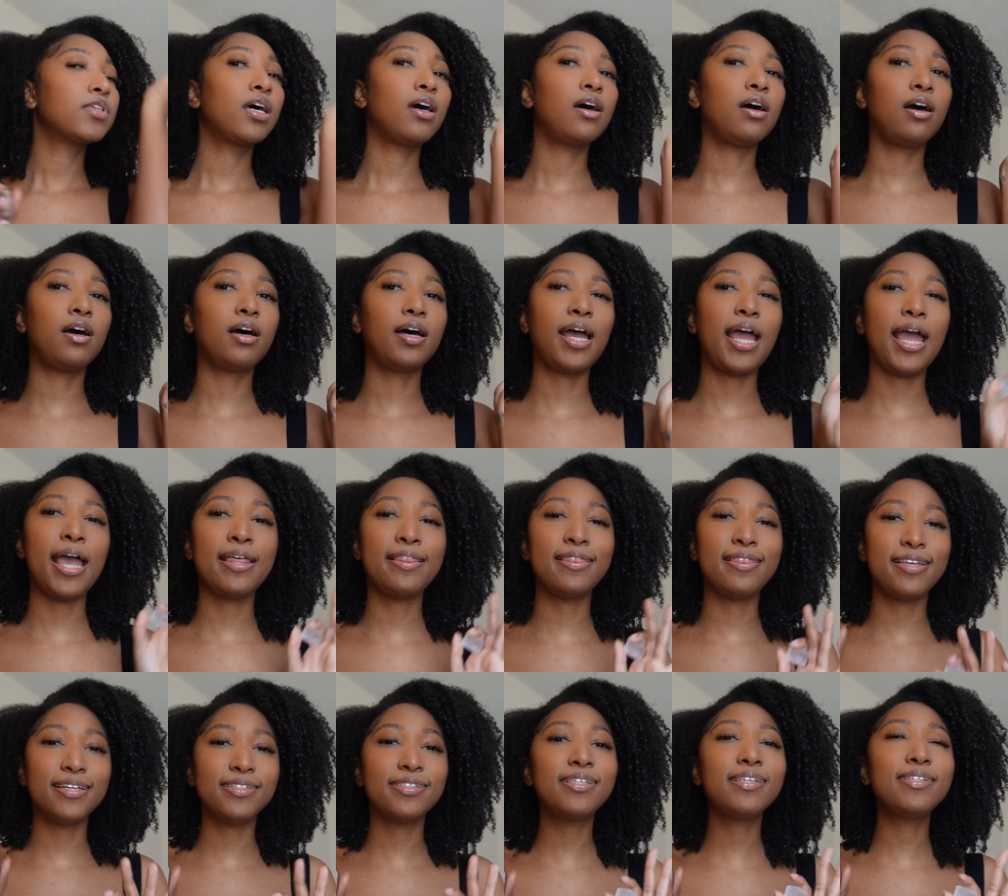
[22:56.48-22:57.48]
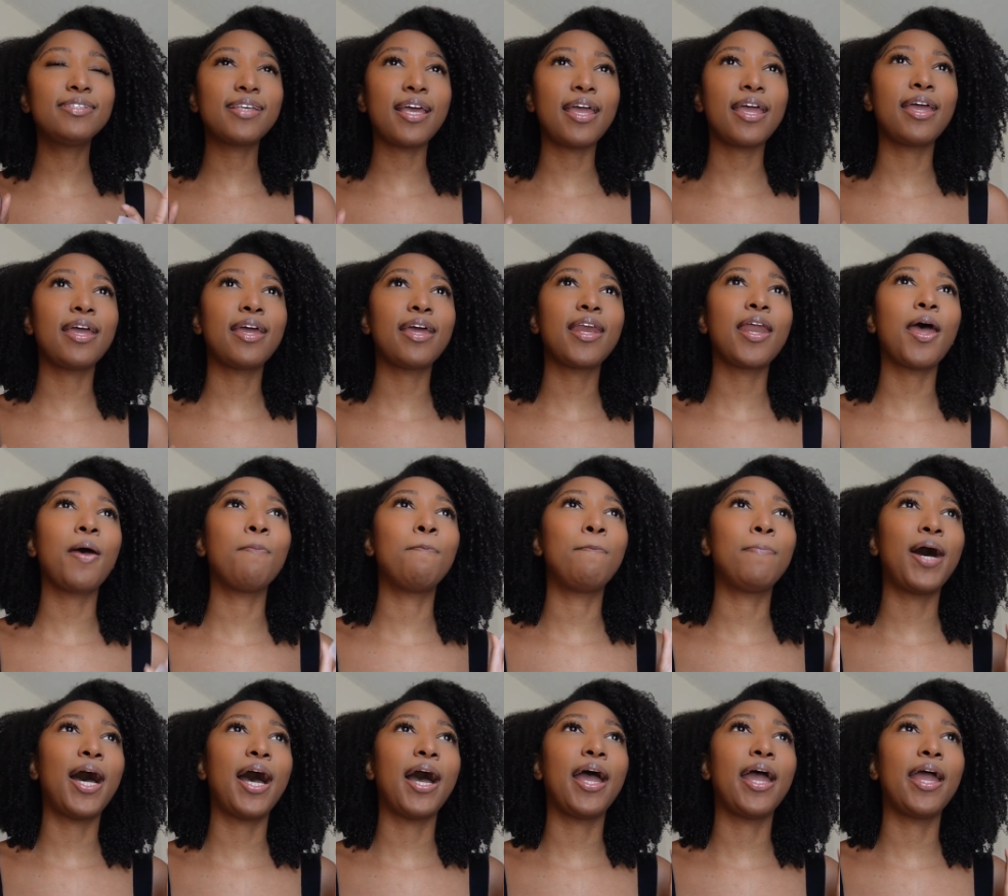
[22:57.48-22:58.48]
Ugh, and this is in
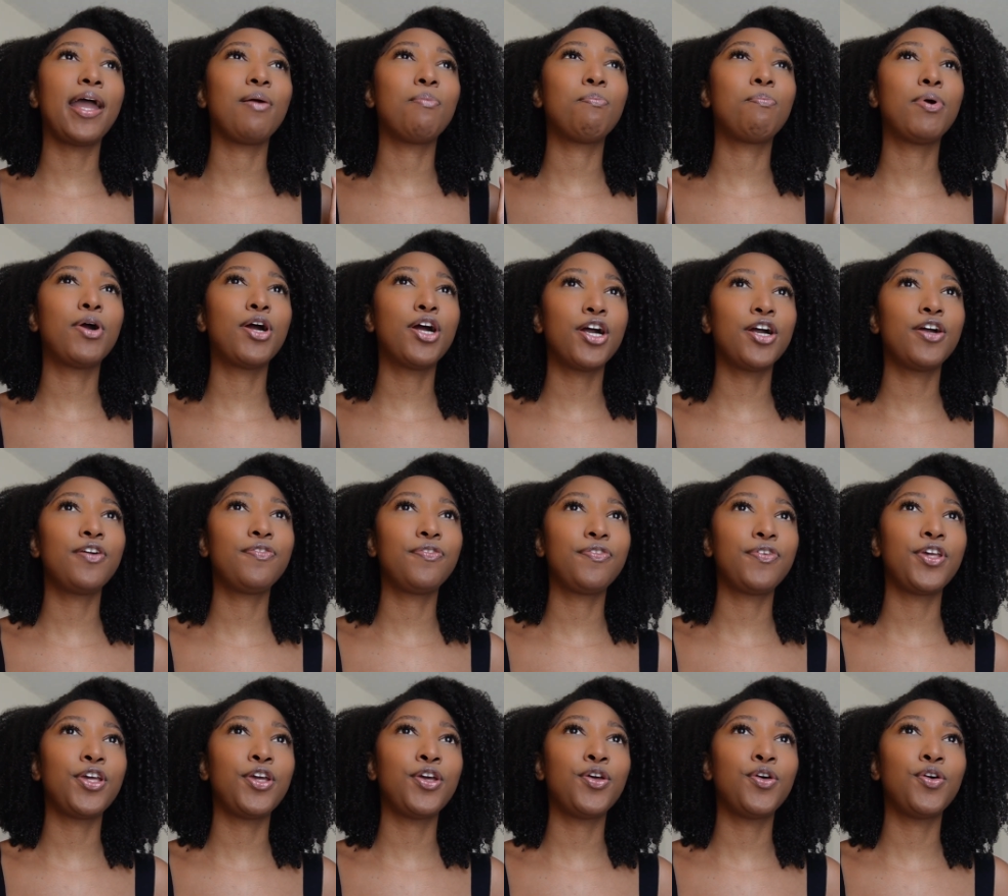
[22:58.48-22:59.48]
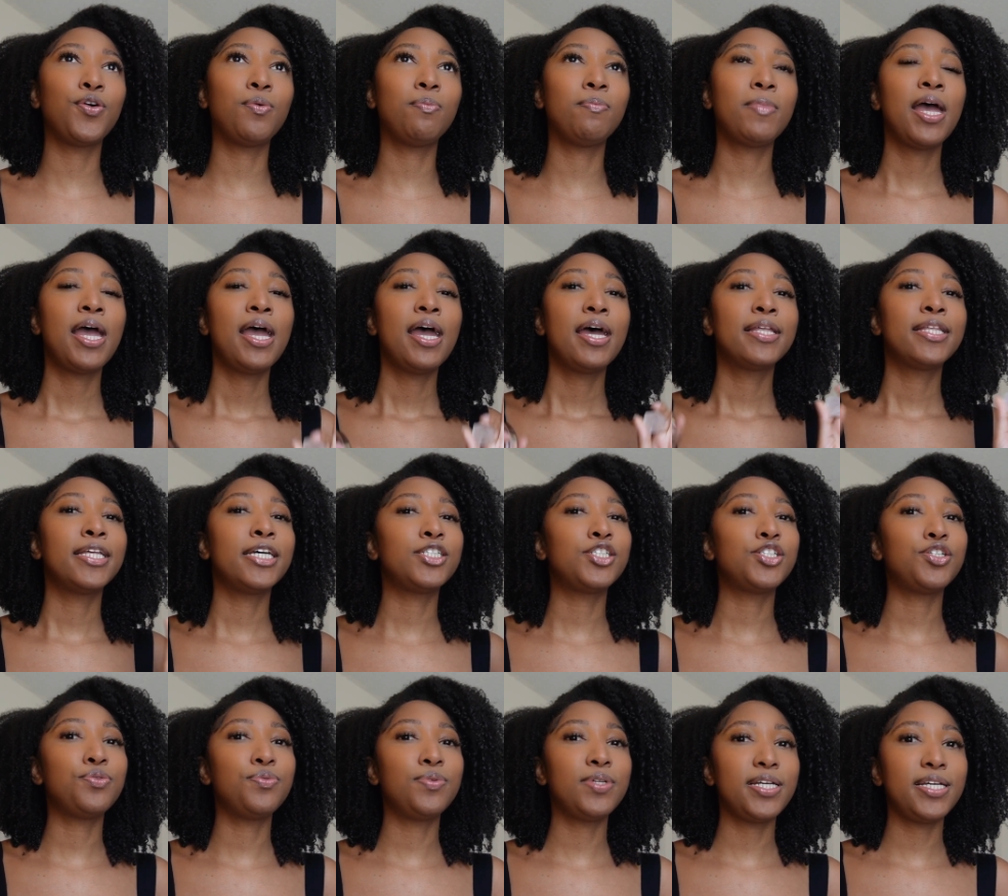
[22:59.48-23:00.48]
my perfume
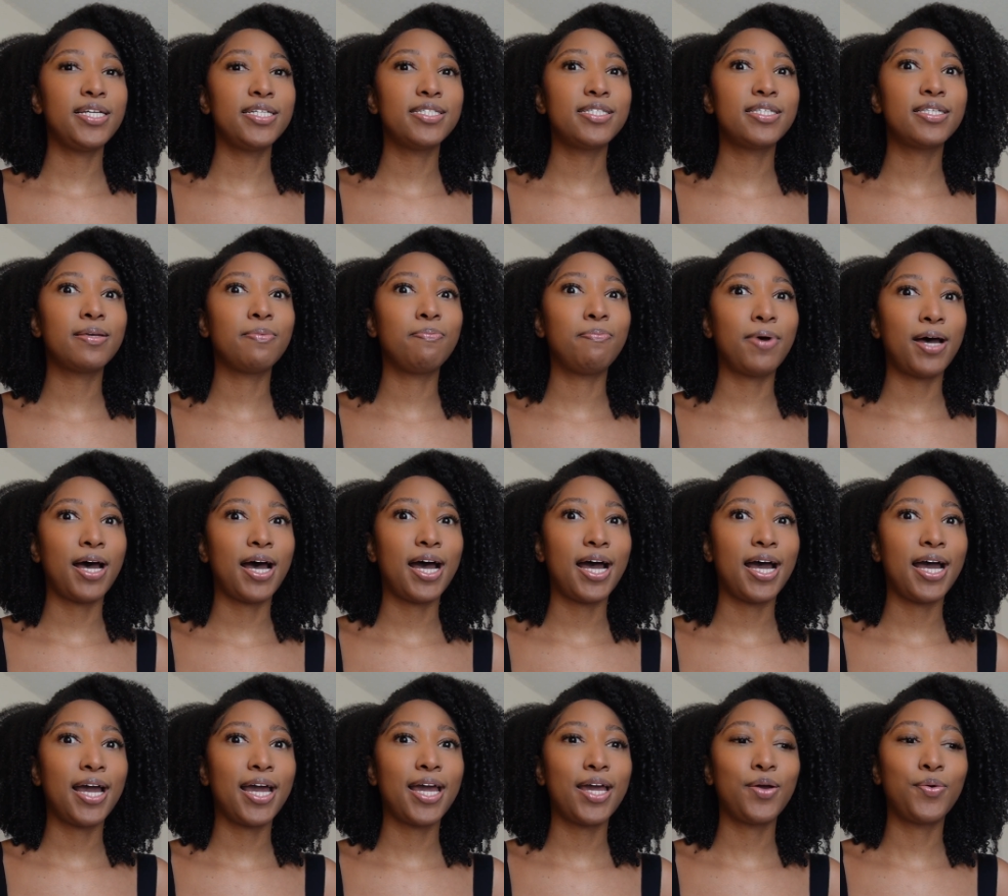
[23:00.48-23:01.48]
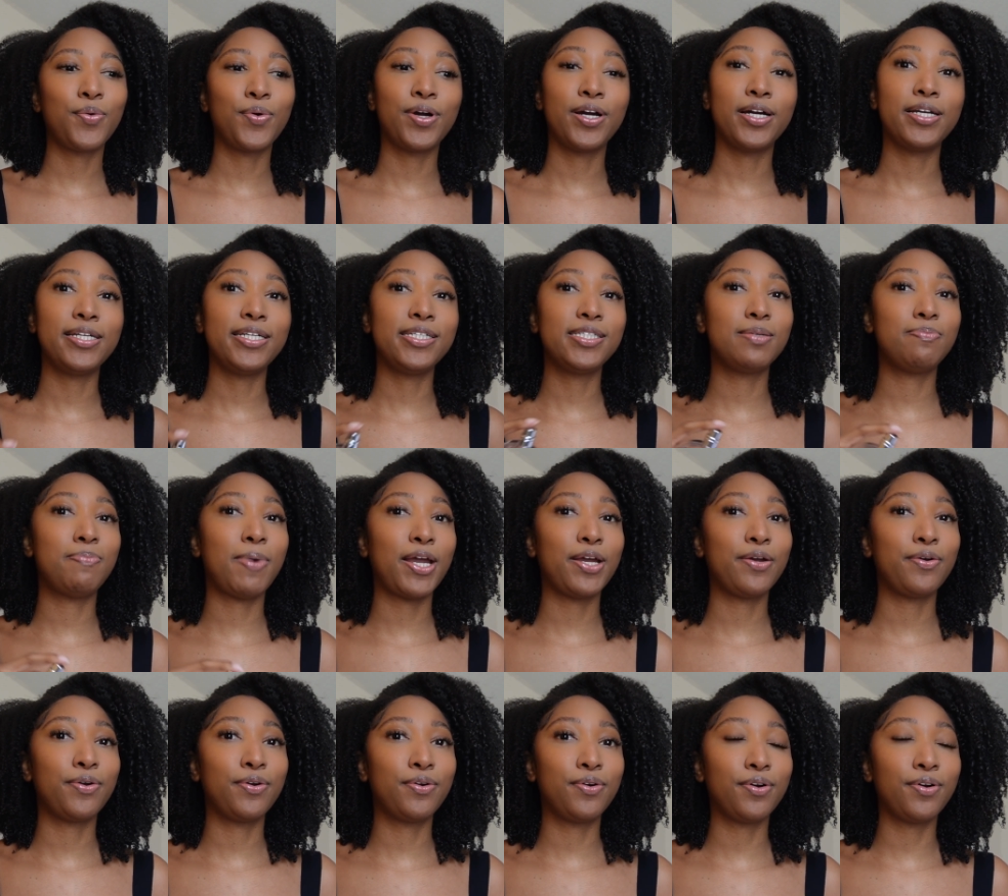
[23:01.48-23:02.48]
that you need to buy or need to buy
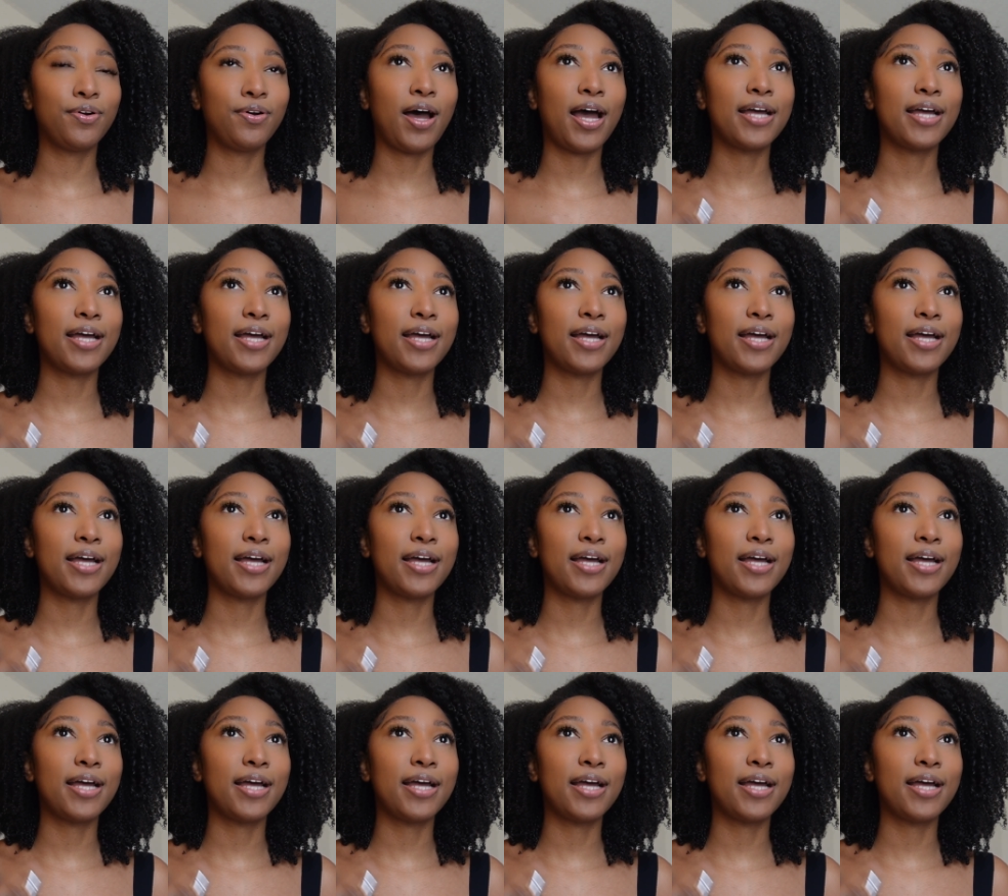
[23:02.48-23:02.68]
your girl.